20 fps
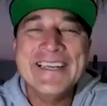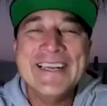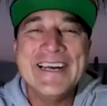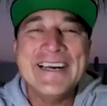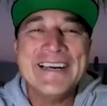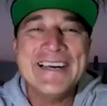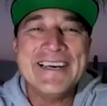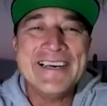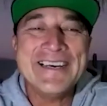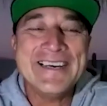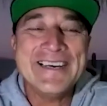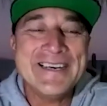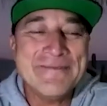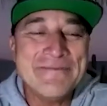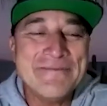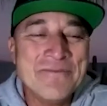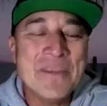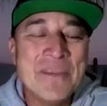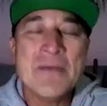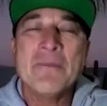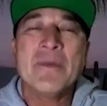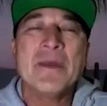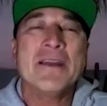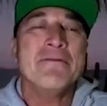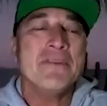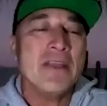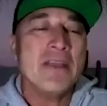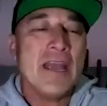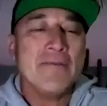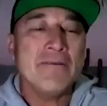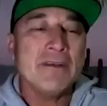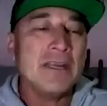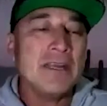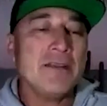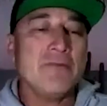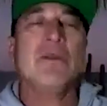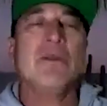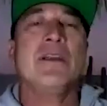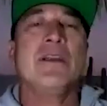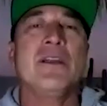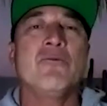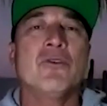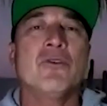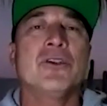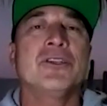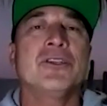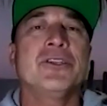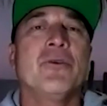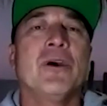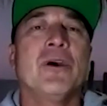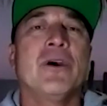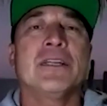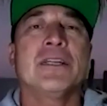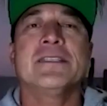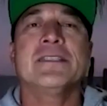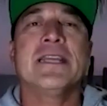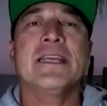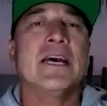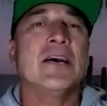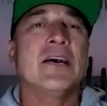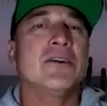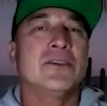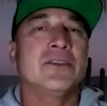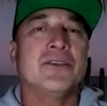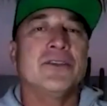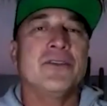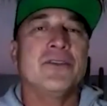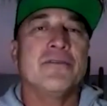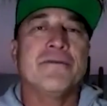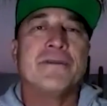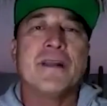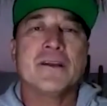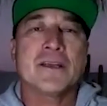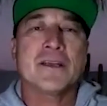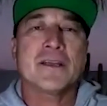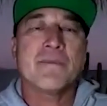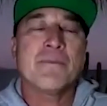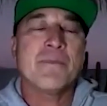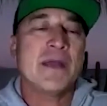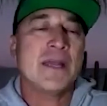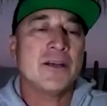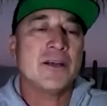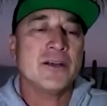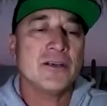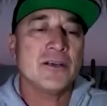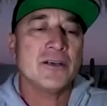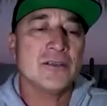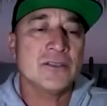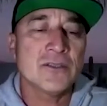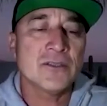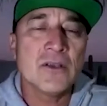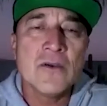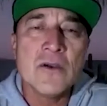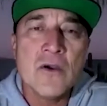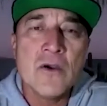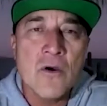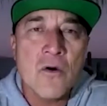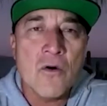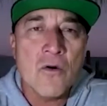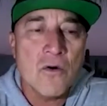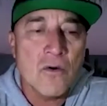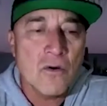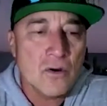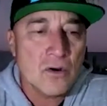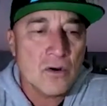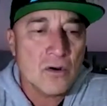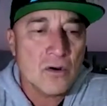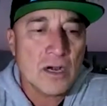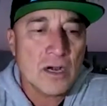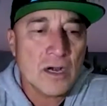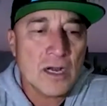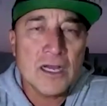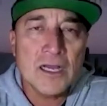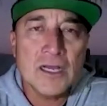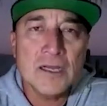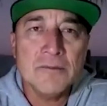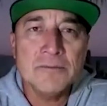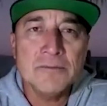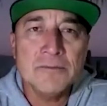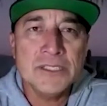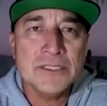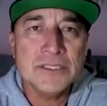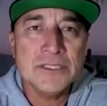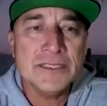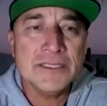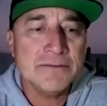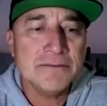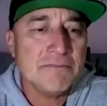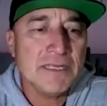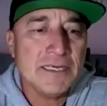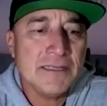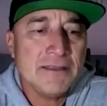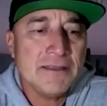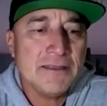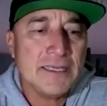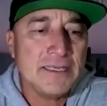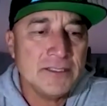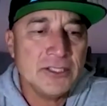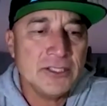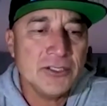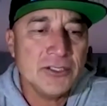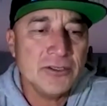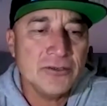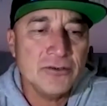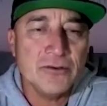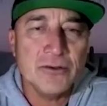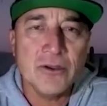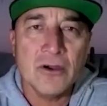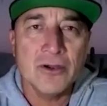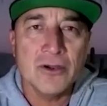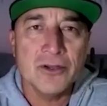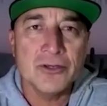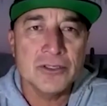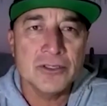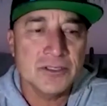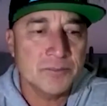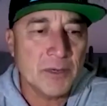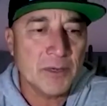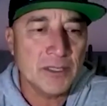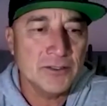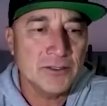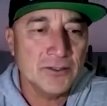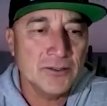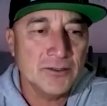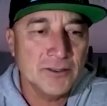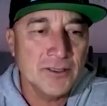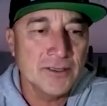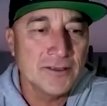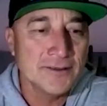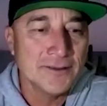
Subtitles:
But if you have any words you want to say out to your fellow competitors, or just any thanks to all your sponsors.